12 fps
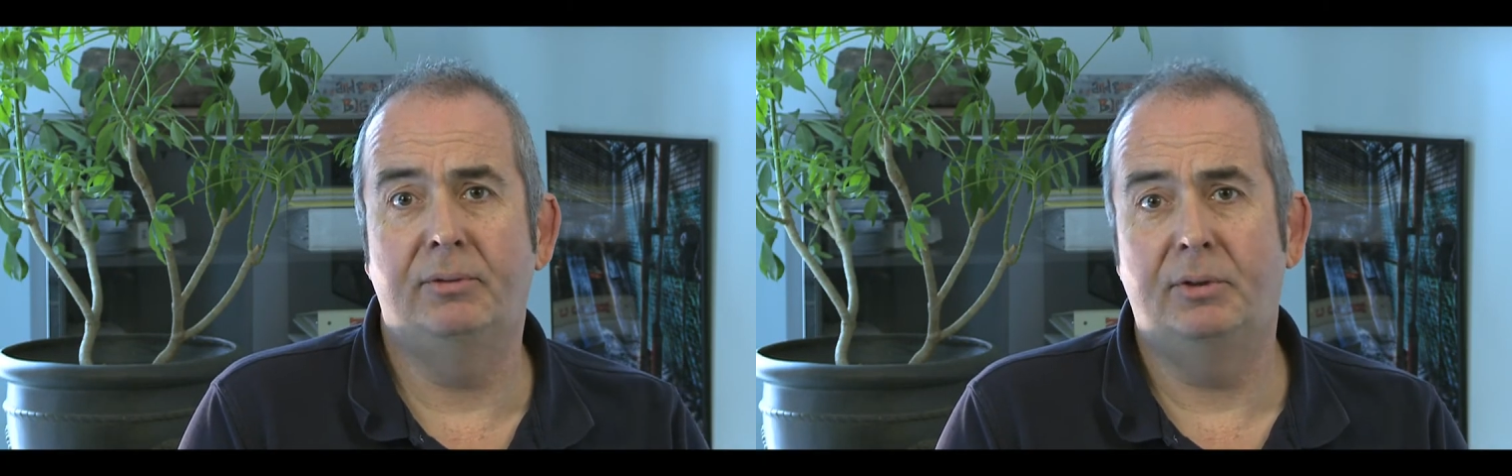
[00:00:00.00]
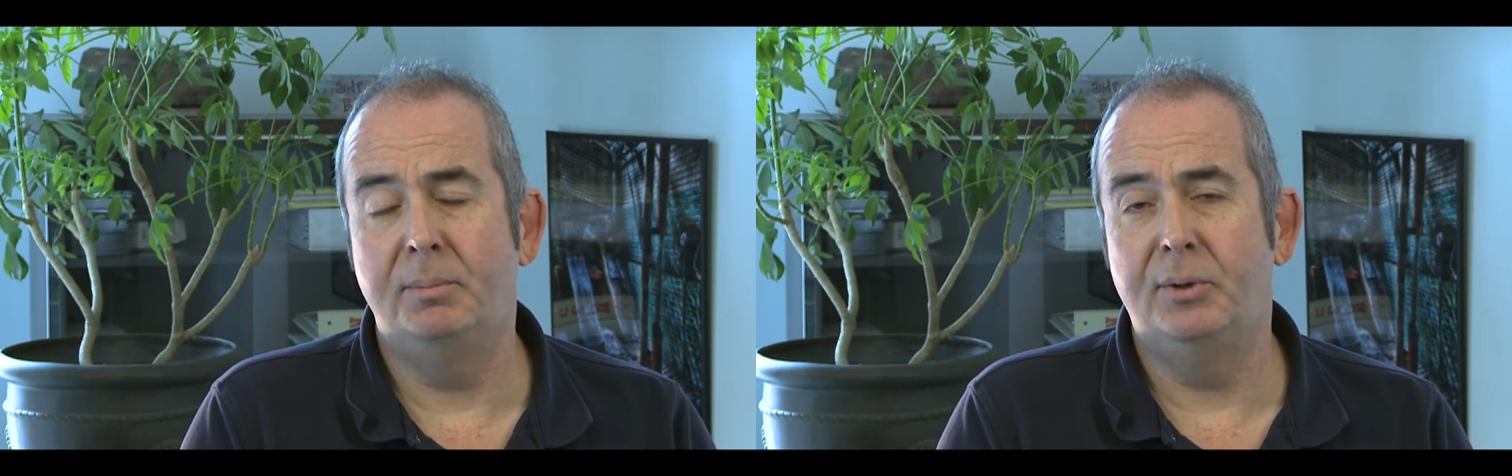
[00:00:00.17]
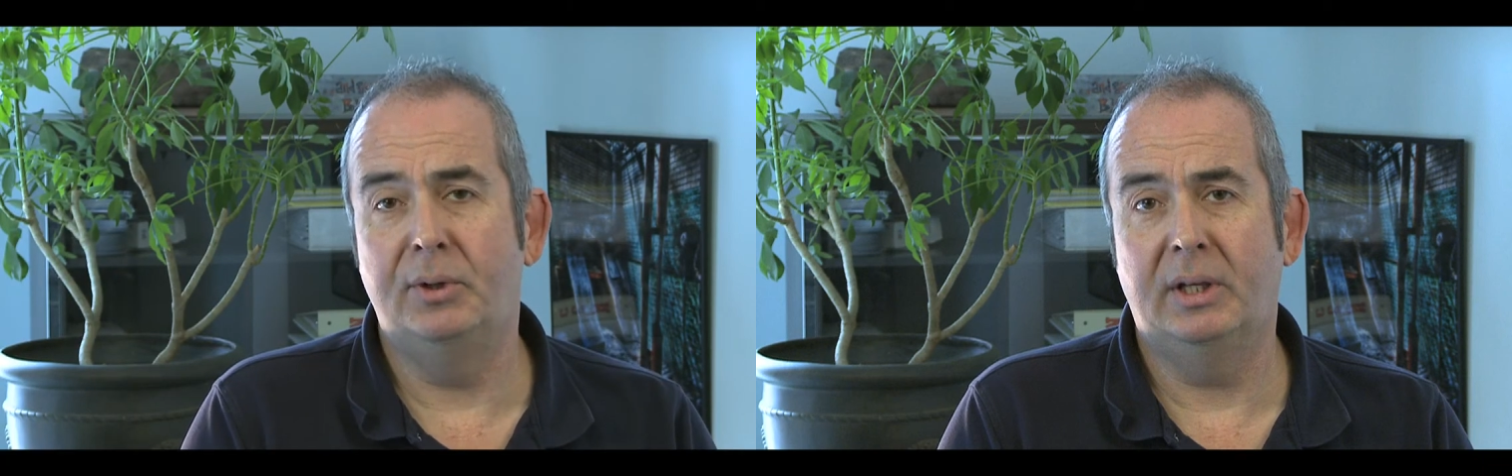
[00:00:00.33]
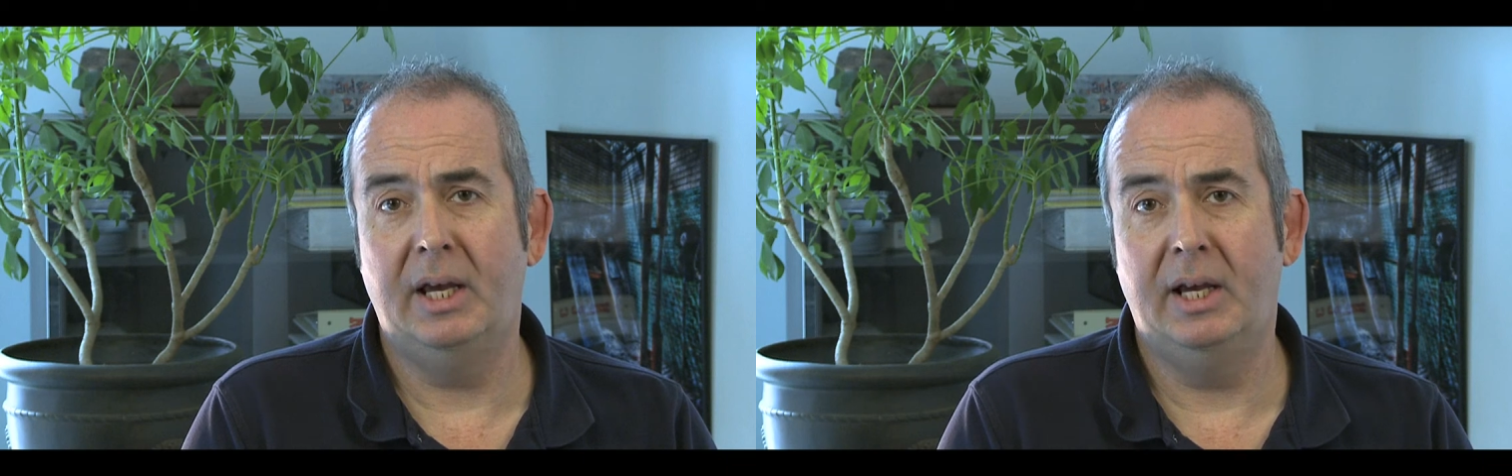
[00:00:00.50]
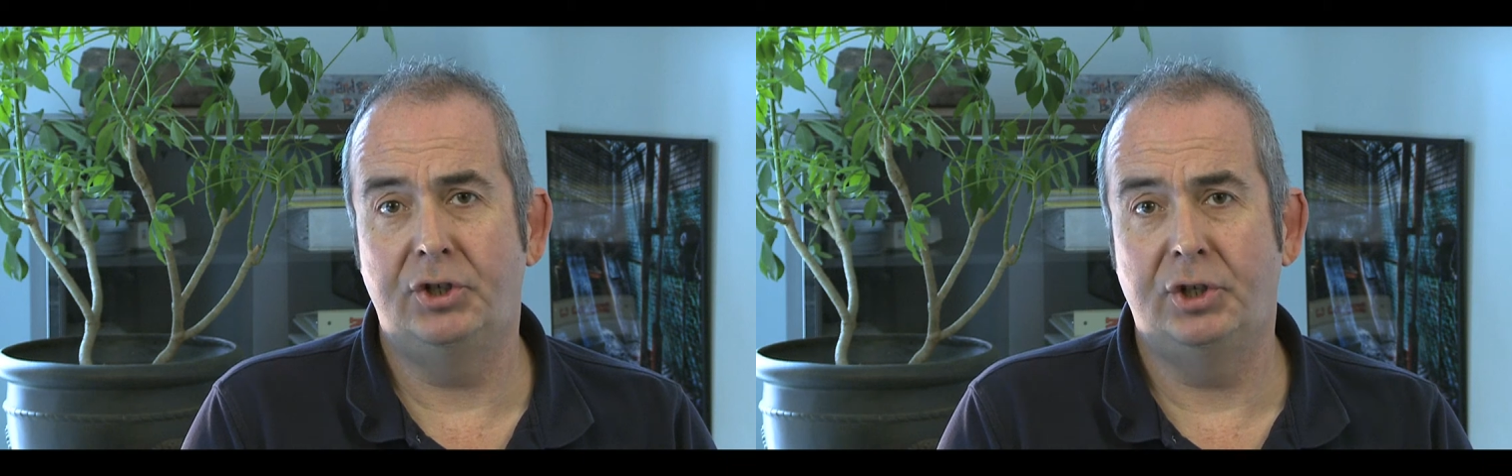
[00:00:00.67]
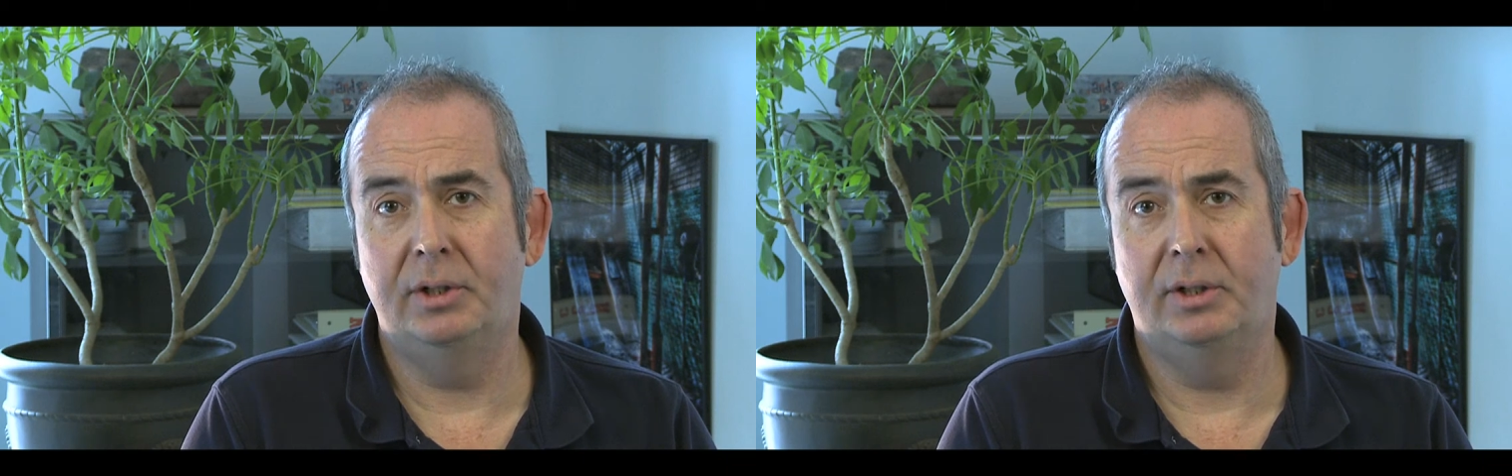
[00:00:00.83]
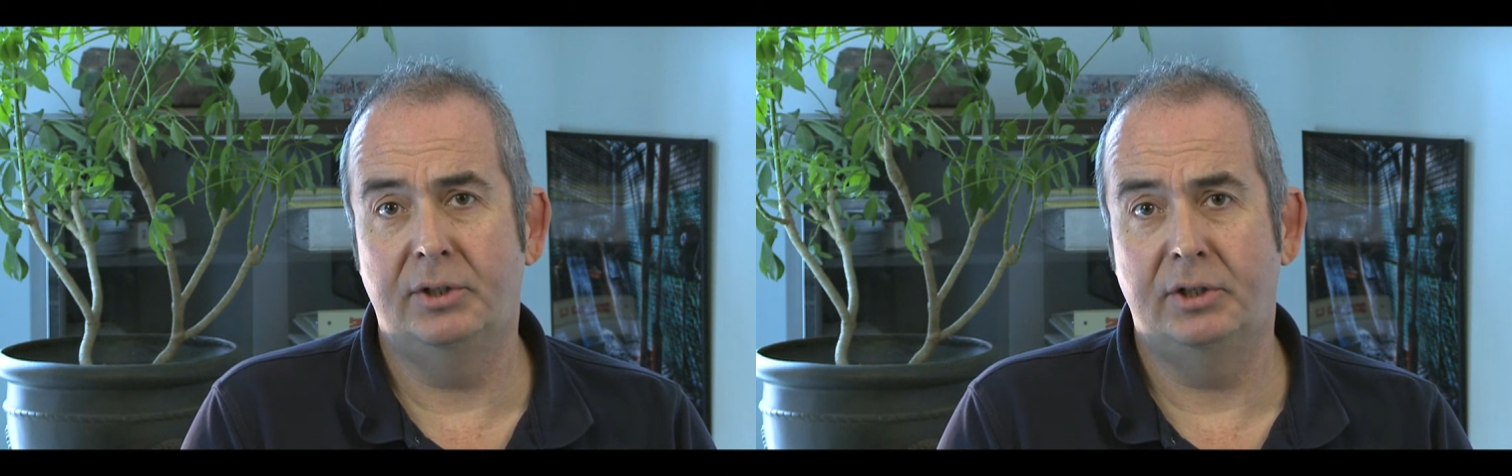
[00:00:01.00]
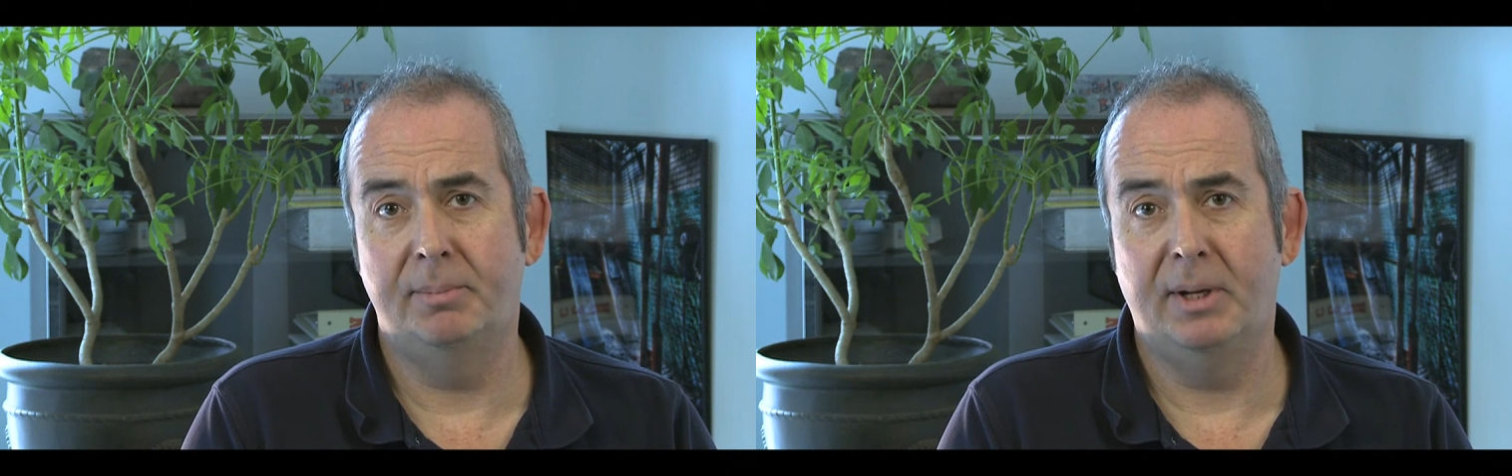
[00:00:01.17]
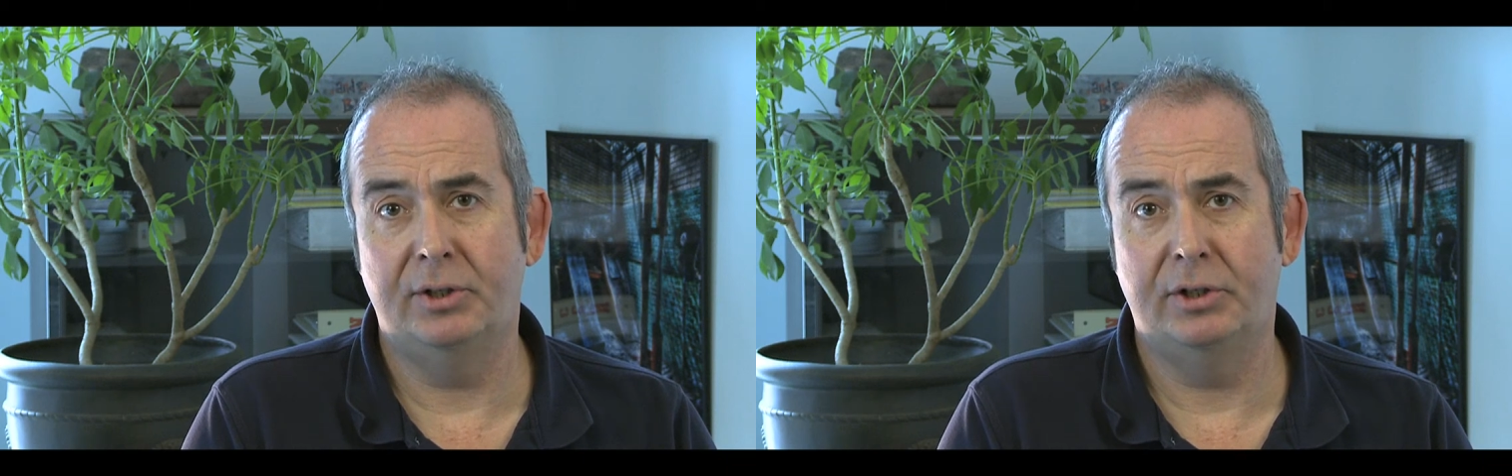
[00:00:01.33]
of communication this
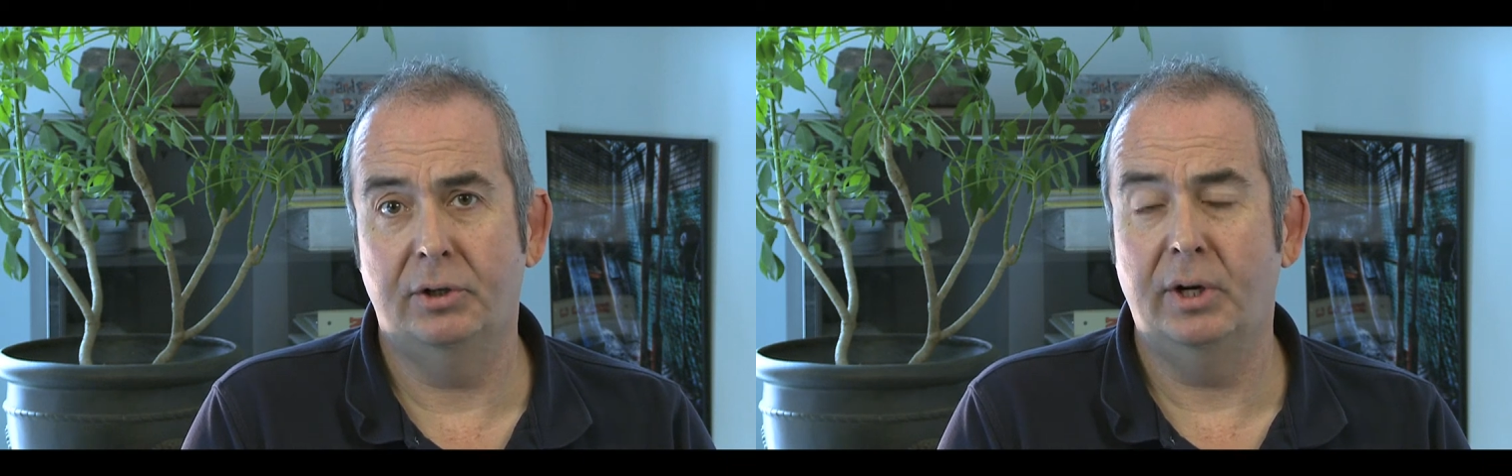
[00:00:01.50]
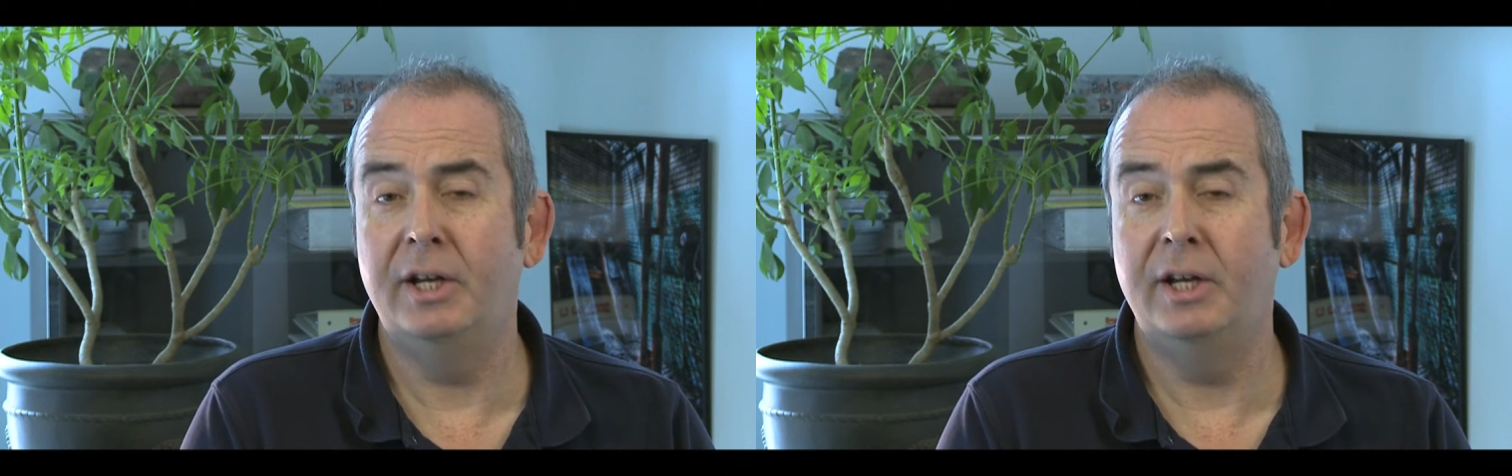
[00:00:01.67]
semester.